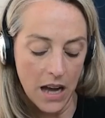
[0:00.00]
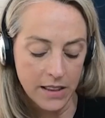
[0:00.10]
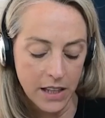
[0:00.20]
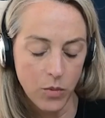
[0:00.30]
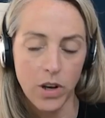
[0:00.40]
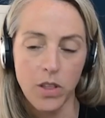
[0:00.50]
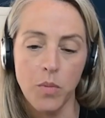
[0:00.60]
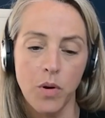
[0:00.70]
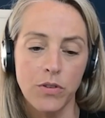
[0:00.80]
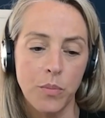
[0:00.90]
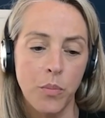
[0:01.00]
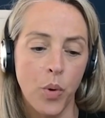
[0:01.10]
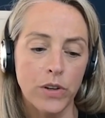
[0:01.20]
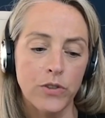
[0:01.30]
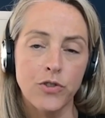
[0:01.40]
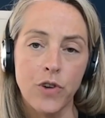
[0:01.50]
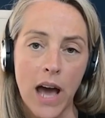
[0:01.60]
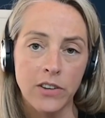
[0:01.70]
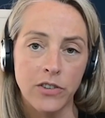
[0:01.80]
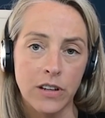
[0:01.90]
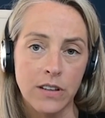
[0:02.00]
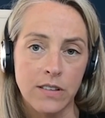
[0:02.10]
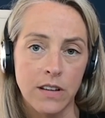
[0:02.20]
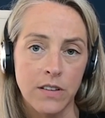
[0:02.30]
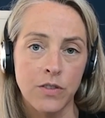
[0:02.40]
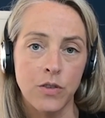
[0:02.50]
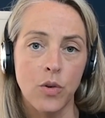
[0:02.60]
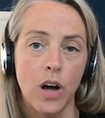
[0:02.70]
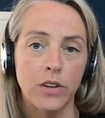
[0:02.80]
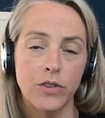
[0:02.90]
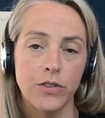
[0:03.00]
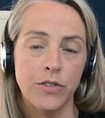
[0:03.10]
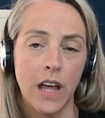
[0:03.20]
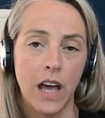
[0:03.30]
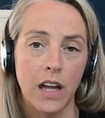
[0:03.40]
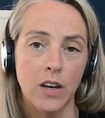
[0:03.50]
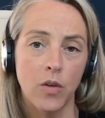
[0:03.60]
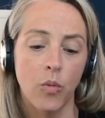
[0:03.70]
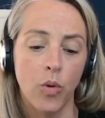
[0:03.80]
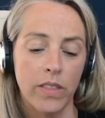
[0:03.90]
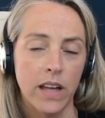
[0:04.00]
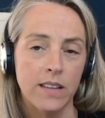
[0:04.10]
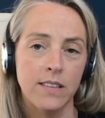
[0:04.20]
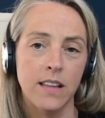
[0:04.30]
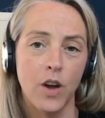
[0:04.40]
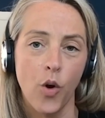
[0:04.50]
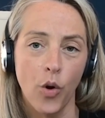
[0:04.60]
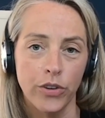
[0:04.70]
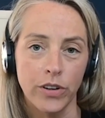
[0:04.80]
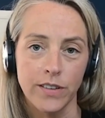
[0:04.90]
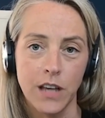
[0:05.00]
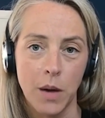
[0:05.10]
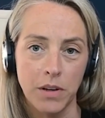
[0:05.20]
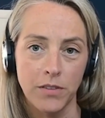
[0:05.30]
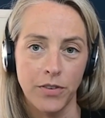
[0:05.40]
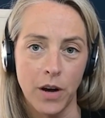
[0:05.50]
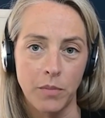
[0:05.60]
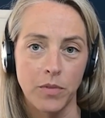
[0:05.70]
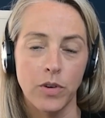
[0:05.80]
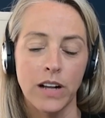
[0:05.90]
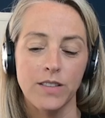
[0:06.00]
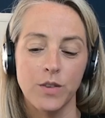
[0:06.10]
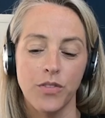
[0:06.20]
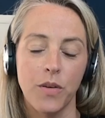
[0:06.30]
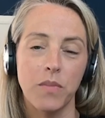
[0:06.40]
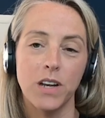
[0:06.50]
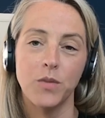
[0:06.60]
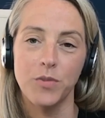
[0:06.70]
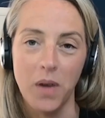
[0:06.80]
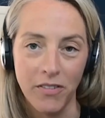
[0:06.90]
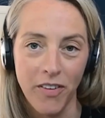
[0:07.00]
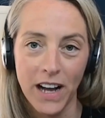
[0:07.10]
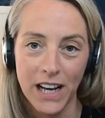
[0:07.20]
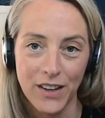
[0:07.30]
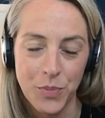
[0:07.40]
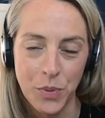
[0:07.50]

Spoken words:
I think one of the most important strategies is to understand where that stakeholder is coming from, right? So if I'm meeting with my finance